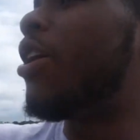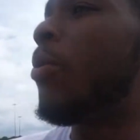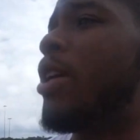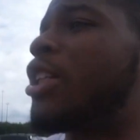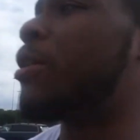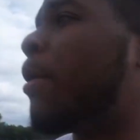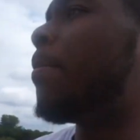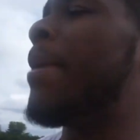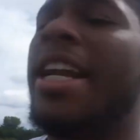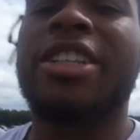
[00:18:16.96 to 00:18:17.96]
with a
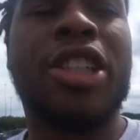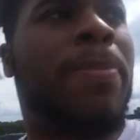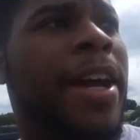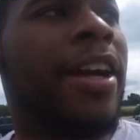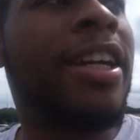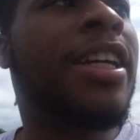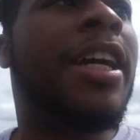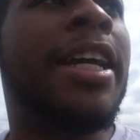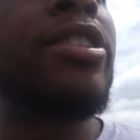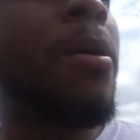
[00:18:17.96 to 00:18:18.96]
minute to spare.
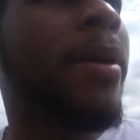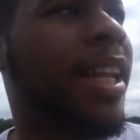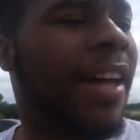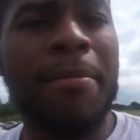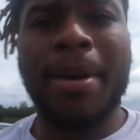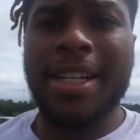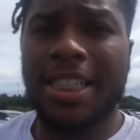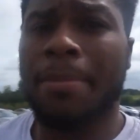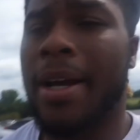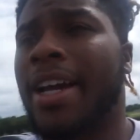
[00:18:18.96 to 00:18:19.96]
It's gonna be 11 by the
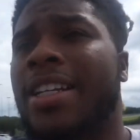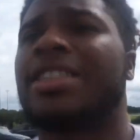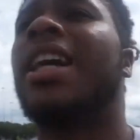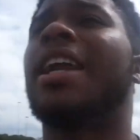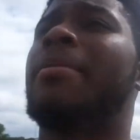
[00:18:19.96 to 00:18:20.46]
time I get inside